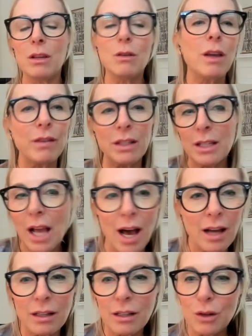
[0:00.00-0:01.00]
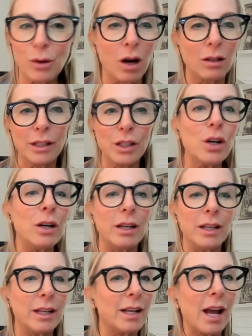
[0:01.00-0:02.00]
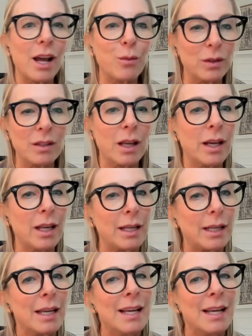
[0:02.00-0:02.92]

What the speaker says: you give it to God and you call it good. And I was like,